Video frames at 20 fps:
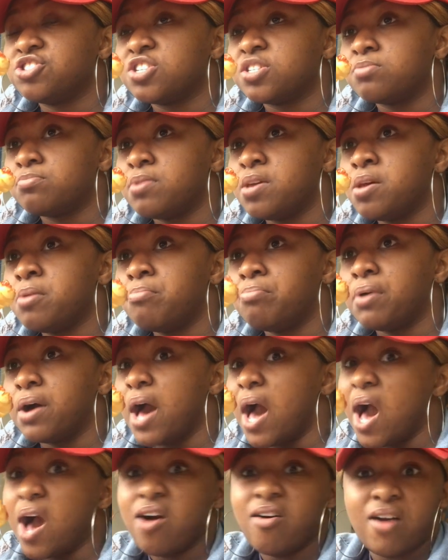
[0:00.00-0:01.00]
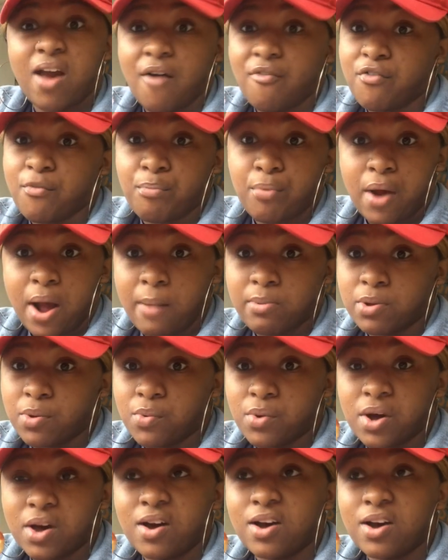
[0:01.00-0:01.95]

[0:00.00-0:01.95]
just me, but I don't have a problem with